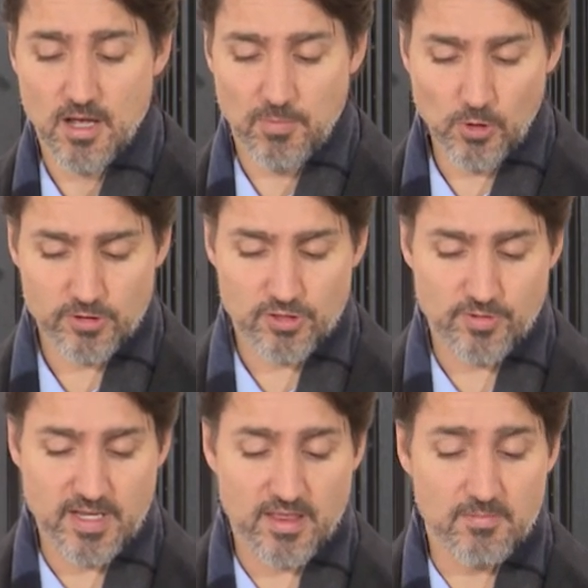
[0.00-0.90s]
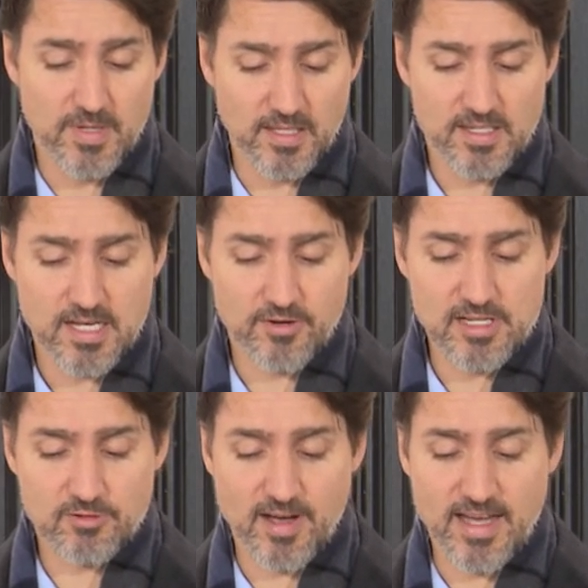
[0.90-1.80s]
Bolstering the
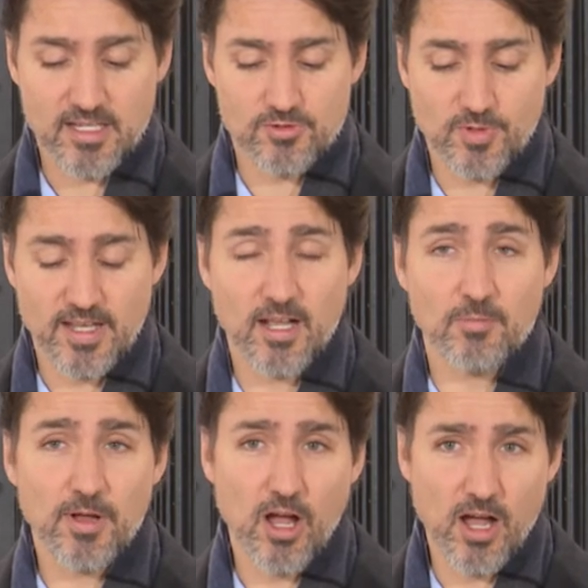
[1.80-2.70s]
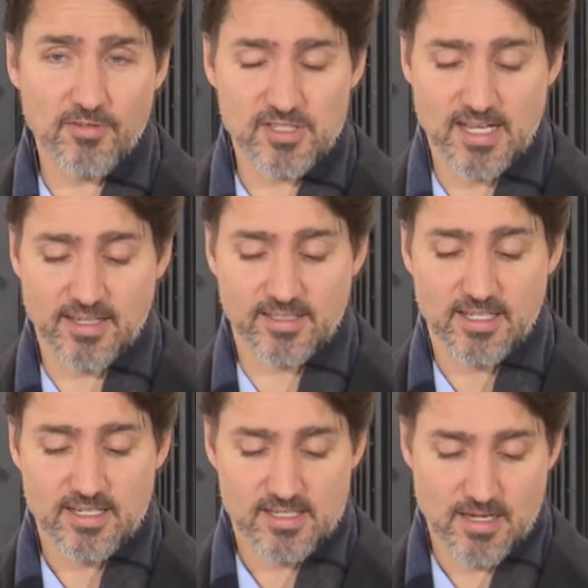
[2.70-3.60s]
military's ranks will help offset
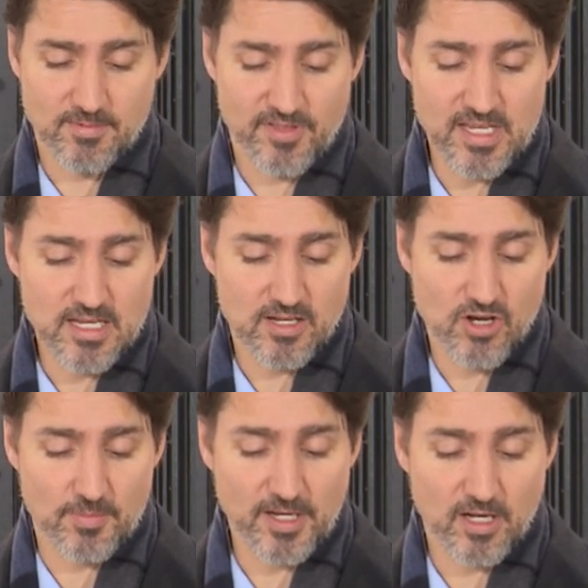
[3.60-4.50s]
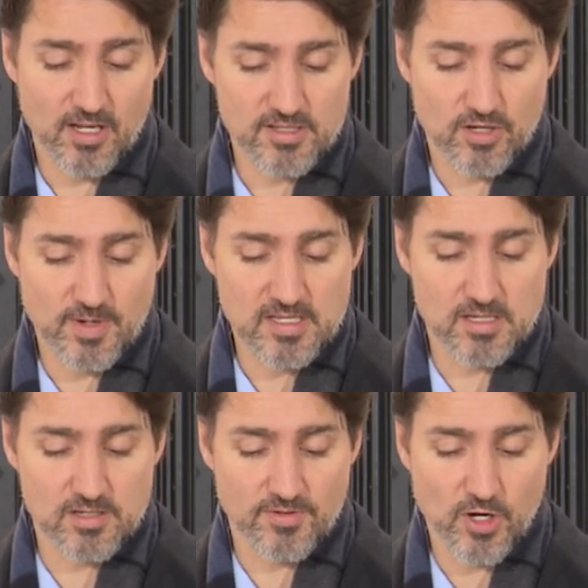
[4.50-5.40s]
some of the economic
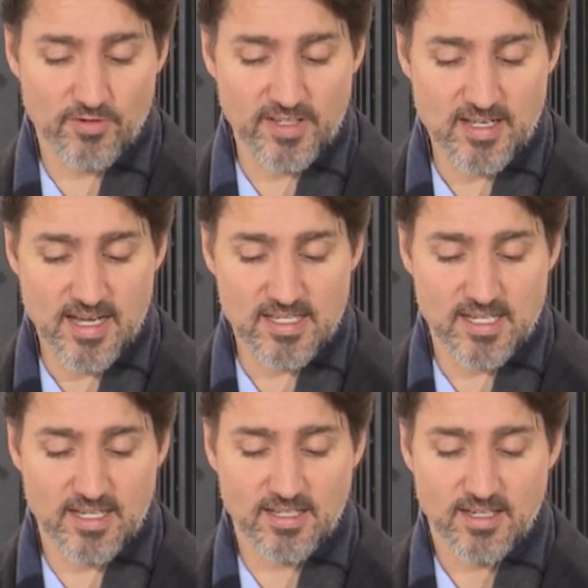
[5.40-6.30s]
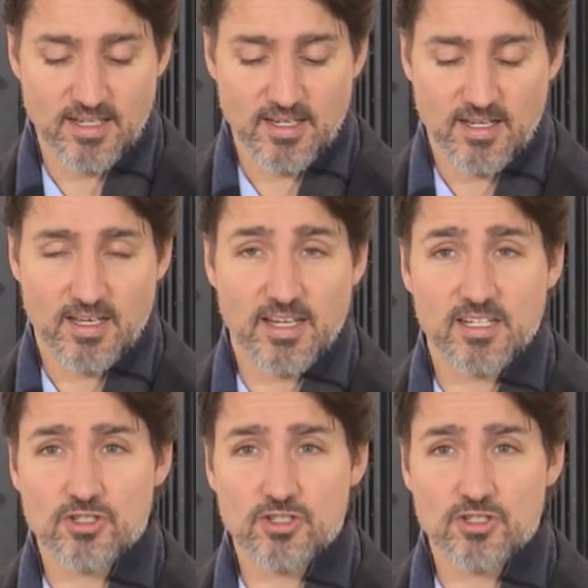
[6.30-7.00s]
consequences of COVID-19 and